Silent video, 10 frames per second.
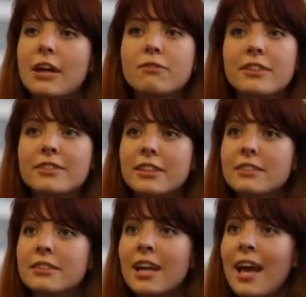was
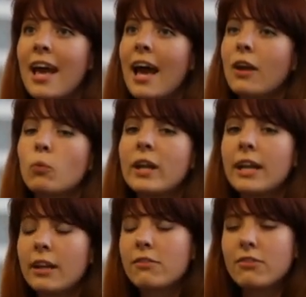established to
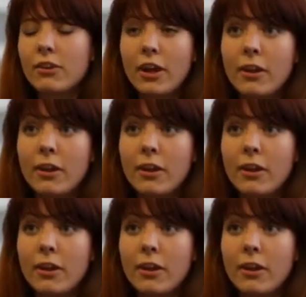honor her